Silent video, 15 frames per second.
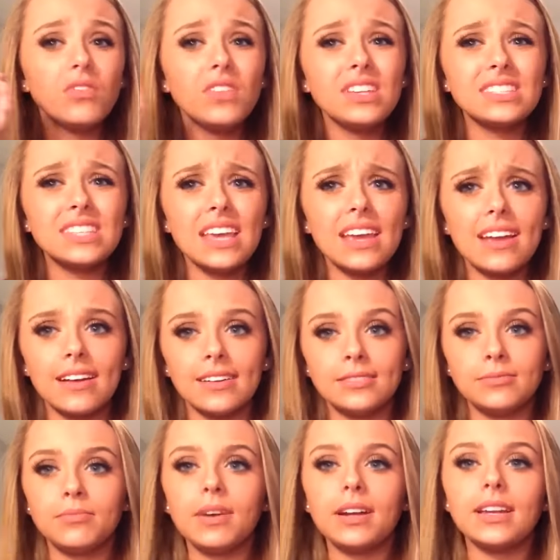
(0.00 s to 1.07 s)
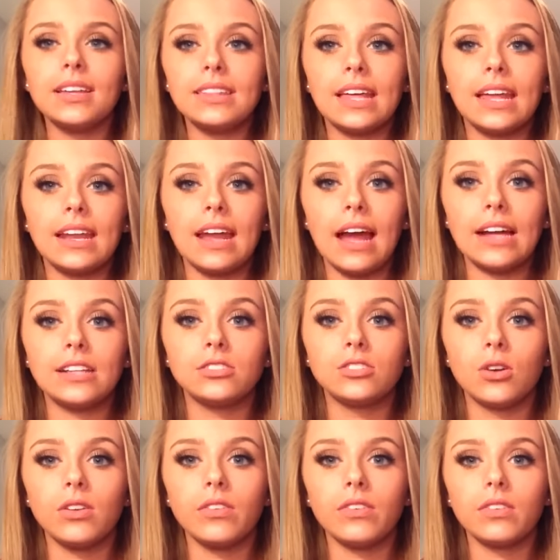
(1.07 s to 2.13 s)
of this, like, money that I
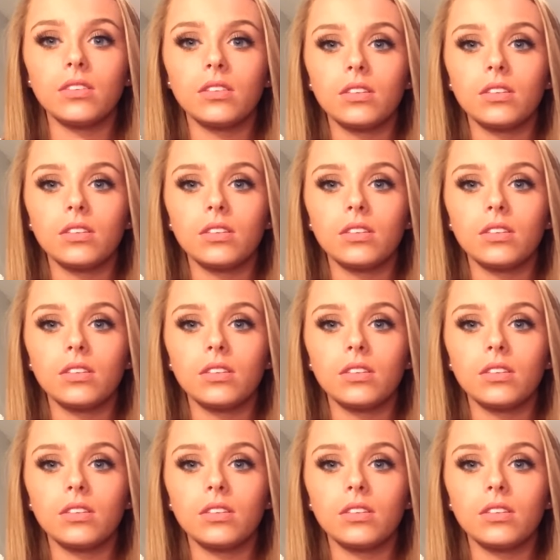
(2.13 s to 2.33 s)
don't even...